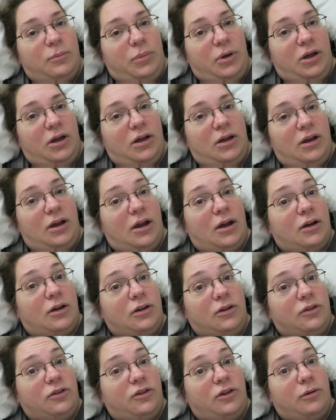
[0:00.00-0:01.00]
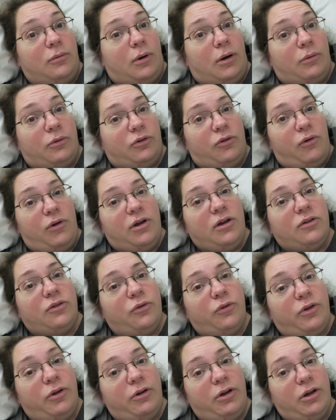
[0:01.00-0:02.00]
but I couldn't see where I was going because
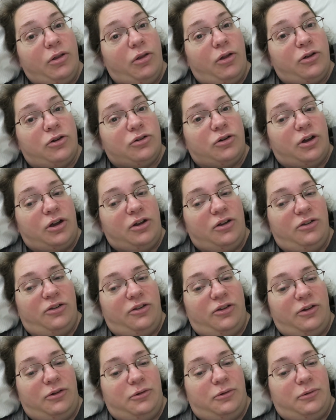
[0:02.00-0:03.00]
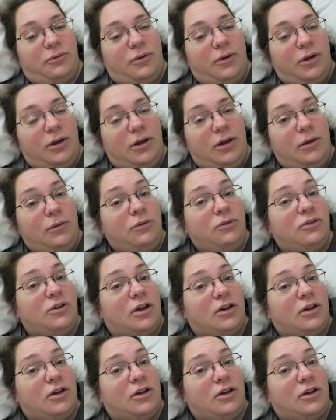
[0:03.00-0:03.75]
I was carrying laundry, so it was